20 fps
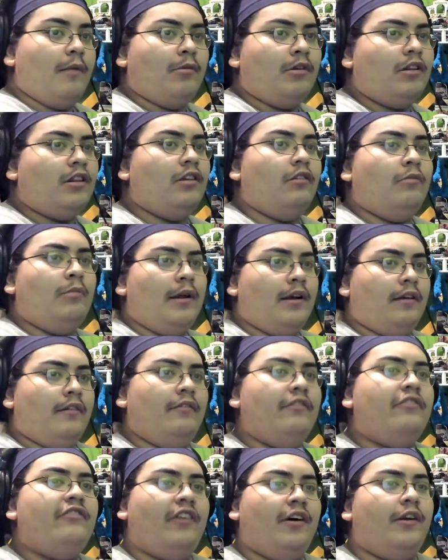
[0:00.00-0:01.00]
It's still been
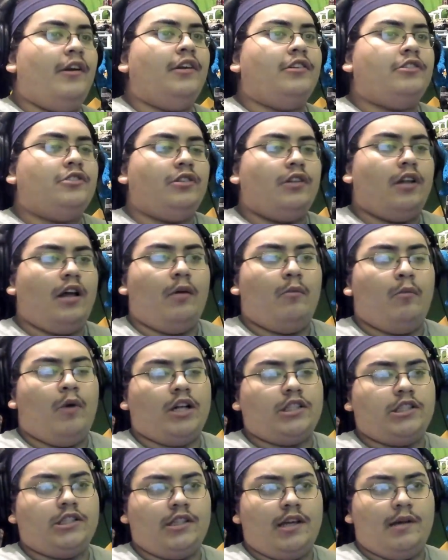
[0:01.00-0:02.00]
fun, and
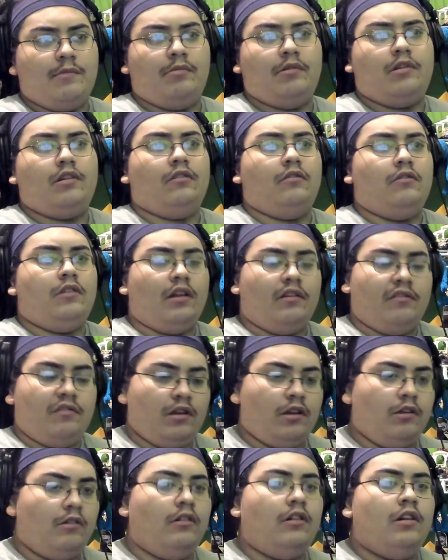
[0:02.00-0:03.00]
watching the episodes, I've
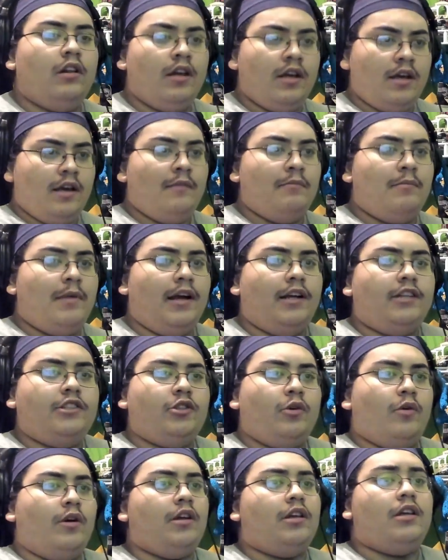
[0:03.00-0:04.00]
still been
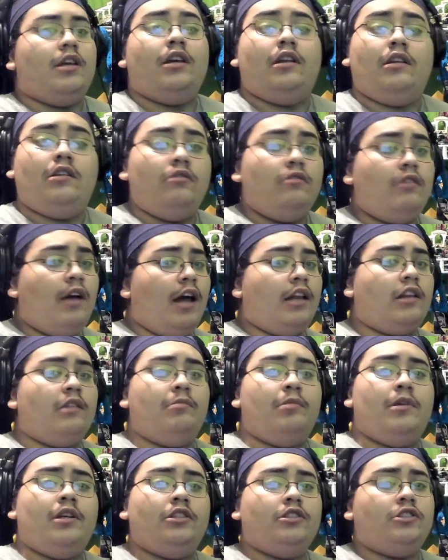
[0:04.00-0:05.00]
enjoying it, and you guys have
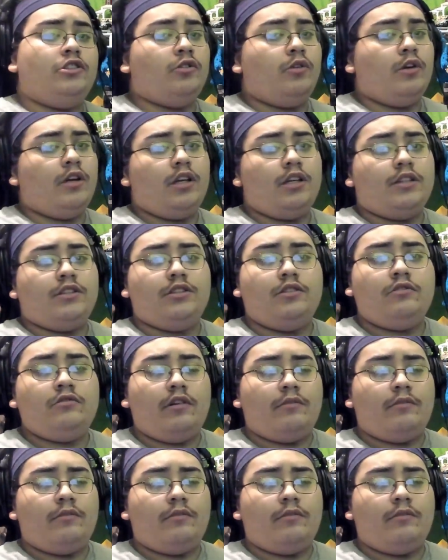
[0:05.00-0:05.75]
been enjoying it too.